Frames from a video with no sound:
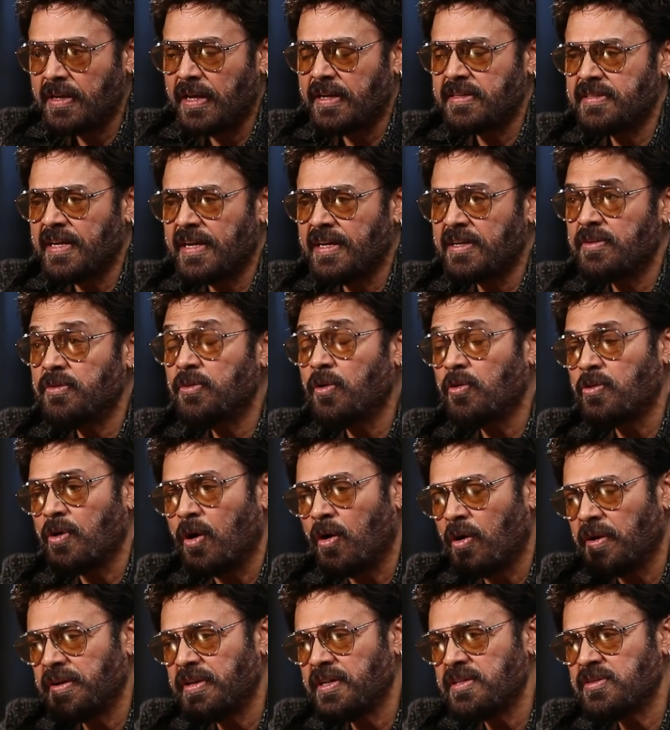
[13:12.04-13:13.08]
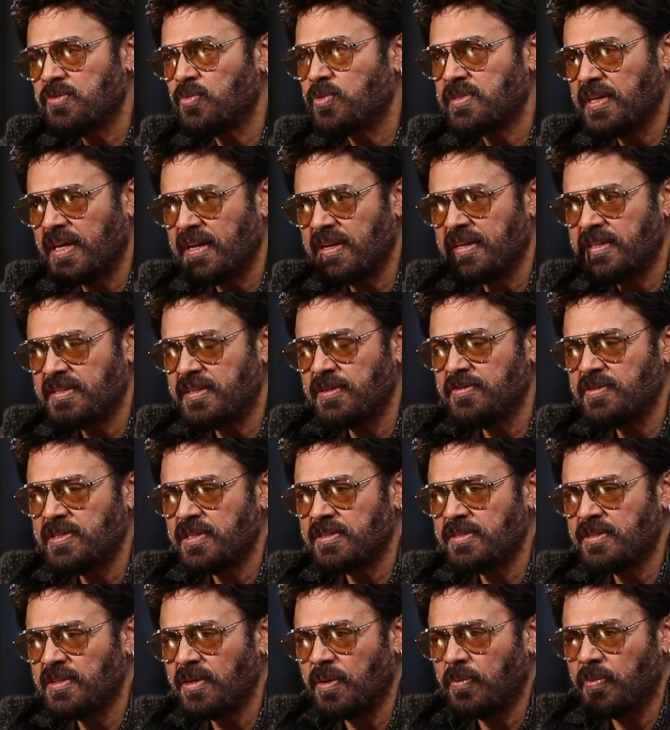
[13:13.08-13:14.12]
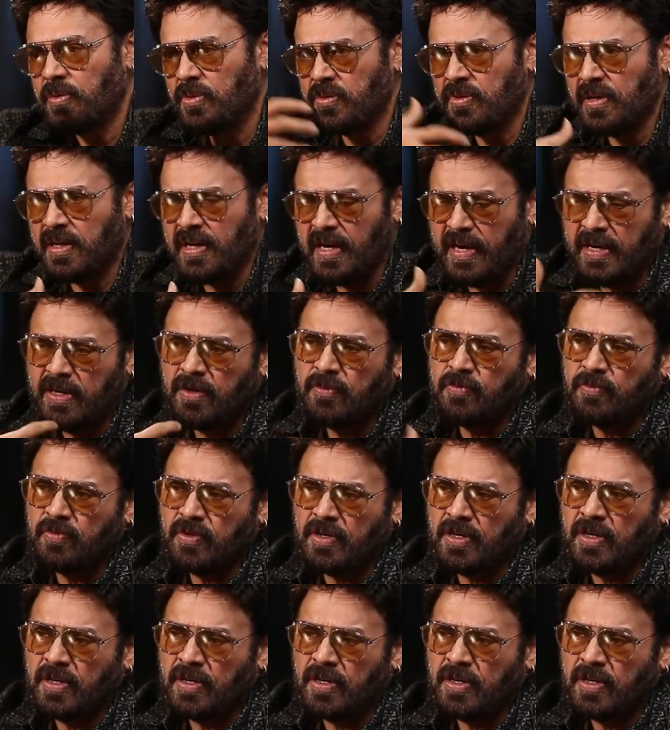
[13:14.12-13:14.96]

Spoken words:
exactly you know the audience ok sari receive chesukunappudu the kind of